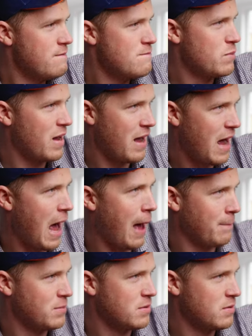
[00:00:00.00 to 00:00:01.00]

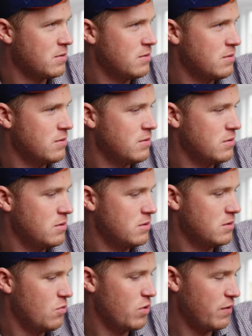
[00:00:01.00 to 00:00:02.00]
perhaps,
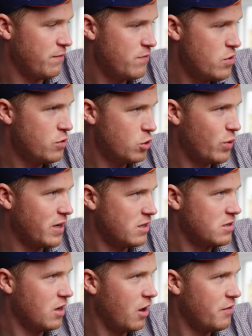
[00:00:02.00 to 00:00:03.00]
with a few tweaks,
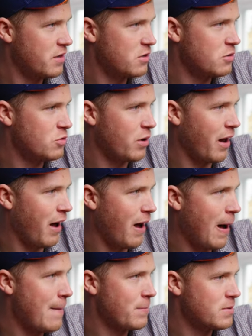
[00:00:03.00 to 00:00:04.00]
turn this into an
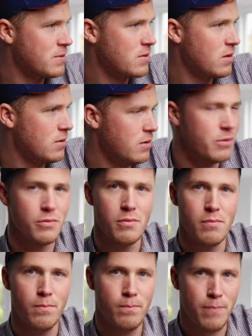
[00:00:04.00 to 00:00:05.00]
absolute
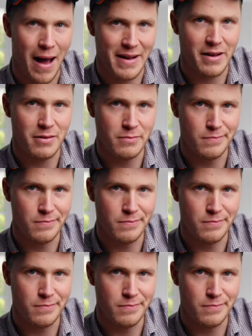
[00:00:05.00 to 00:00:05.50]
banger.